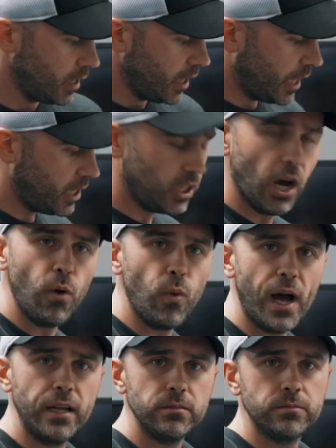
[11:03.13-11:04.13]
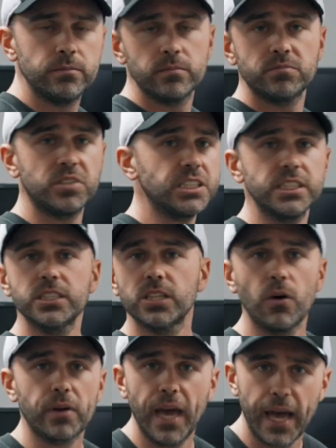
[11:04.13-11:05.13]
And you know what? This is
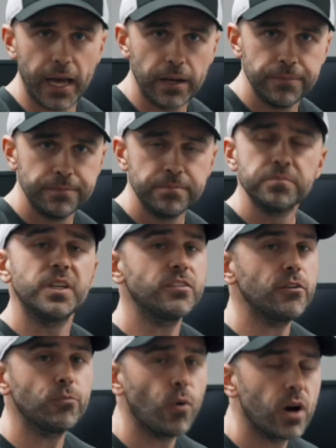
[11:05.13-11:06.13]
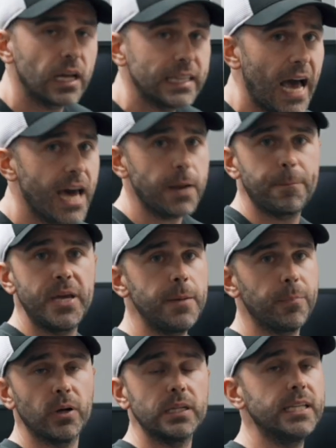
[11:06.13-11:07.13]
okay. This is where a lot of
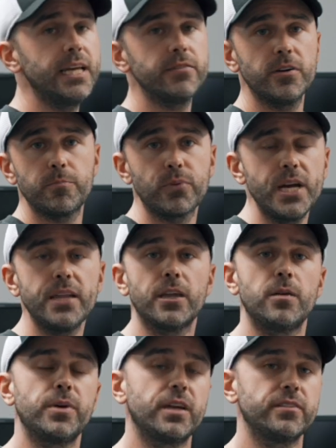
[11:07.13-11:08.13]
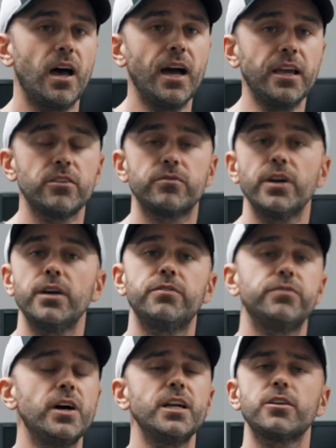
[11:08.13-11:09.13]
people live and breathe in, because hockey is very
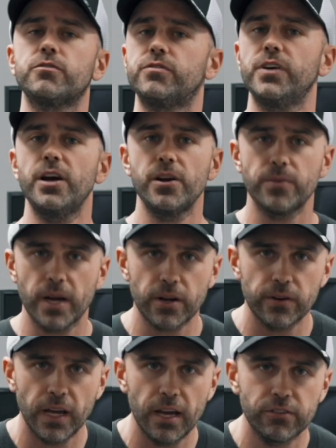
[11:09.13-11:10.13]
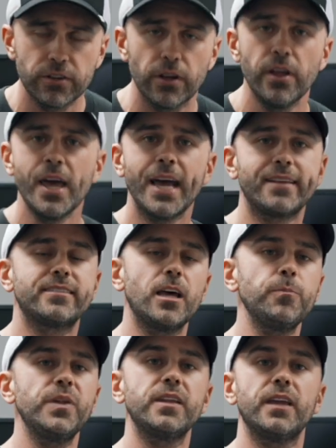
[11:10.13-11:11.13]
fun. It's very recreational. It's
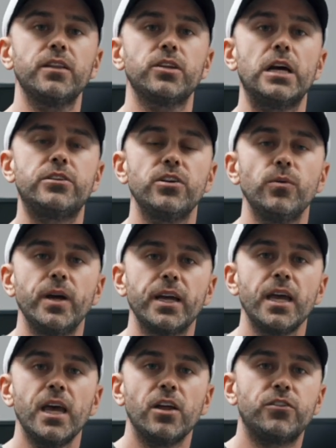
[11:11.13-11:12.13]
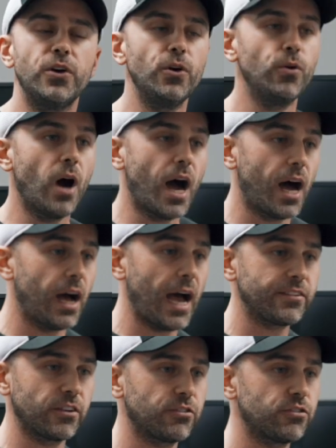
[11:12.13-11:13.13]
something that they're doing to
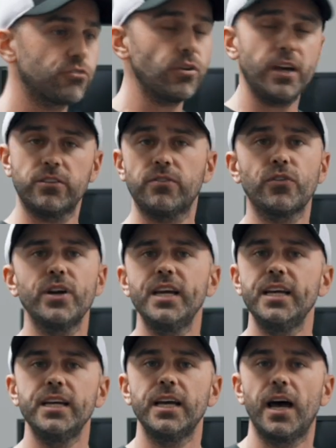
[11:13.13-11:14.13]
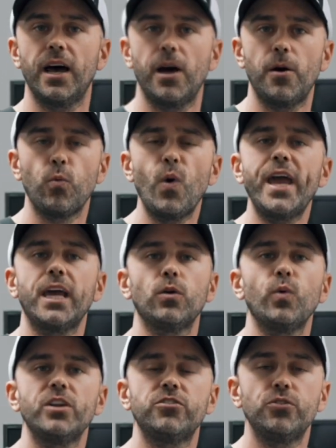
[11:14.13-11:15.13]
as a stress-free way in
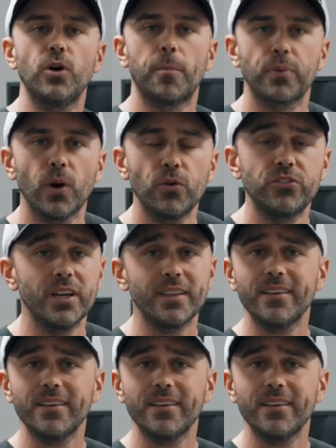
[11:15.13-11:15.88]
which to approach it.